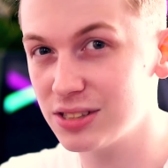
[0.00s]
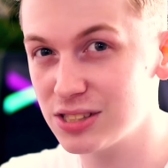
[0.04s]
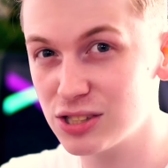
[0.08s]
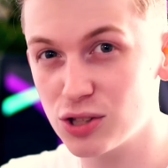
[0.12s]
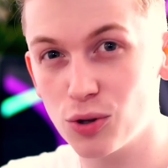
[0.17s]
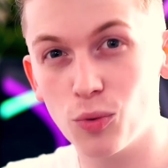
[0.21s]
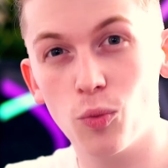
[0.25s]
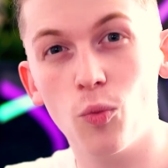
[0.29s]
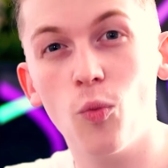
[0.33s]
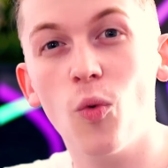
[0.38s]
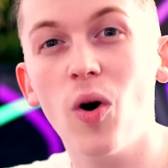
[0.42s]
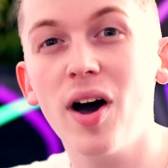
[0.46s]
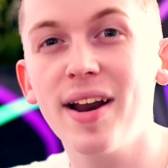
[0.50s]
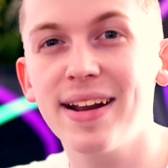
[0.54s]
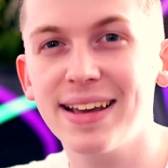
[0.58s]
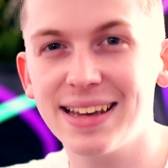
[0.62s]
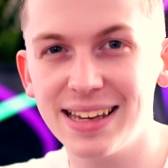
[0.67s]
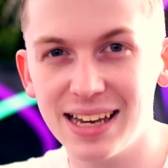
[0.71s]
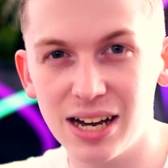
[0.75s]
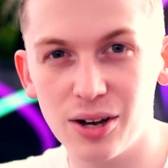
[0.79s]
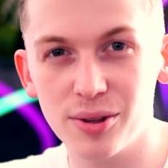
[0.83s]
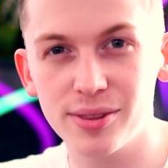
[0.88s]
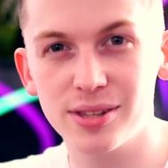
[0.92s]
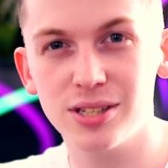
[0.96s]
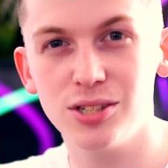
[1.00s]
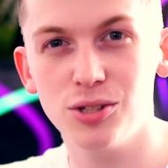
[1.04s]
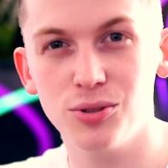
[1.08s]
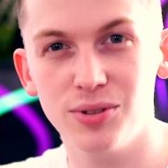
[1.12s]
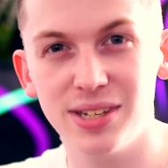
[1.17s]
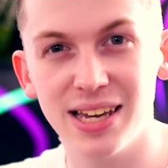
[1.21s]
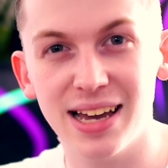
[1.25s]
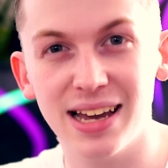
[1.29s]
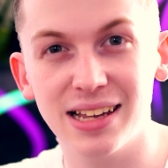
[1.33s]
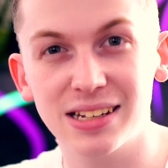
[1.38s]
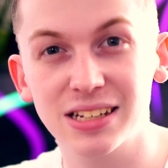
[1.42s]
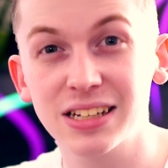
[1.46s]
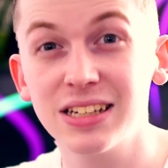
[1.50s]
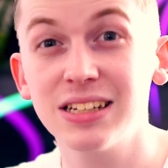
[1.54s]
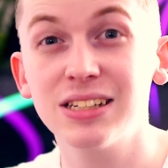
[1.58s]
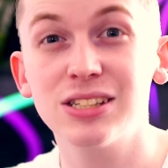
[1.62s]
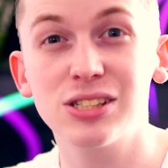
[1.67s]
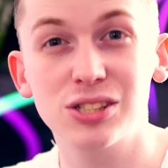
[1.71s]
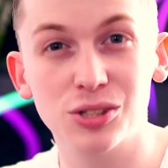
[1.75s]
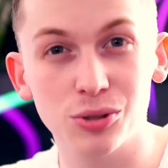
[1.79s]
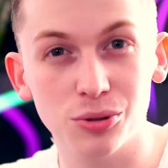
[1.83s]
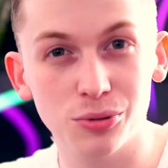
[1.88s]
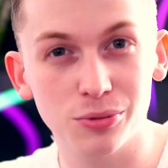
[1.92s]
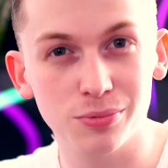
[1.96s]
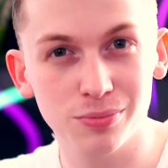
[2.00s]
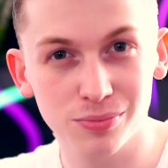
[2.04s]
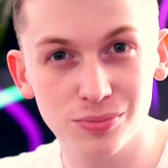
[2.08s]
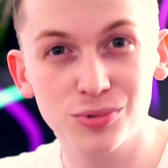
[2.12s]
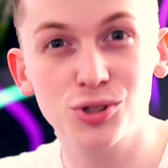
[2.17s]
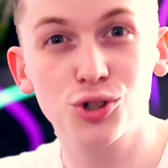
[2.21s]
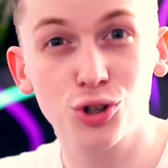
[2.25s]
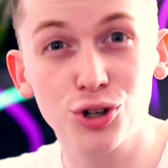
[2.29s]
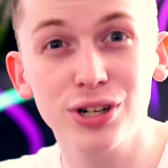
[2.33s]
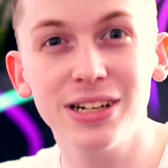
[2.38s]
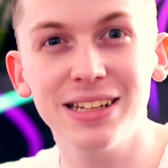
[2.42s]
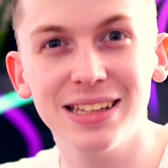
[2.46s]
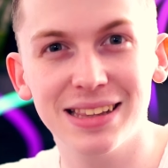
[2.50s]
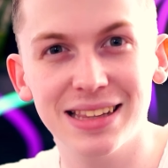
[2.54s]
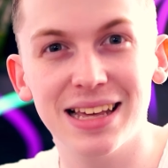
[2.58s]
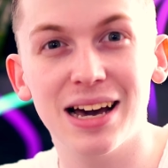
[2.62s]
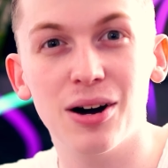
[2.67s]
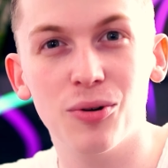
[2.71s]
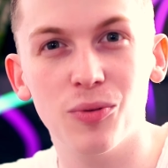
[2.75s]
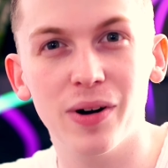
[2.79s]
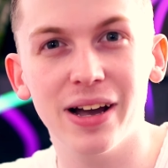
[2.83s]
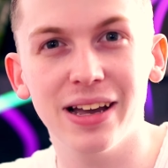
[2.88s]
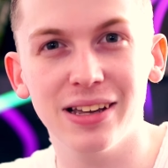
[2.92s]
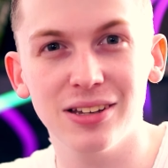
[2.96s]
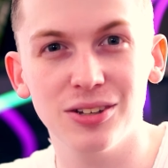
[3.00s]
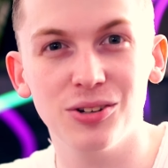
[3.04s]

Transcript: This is the one account that you get, so treat it that way.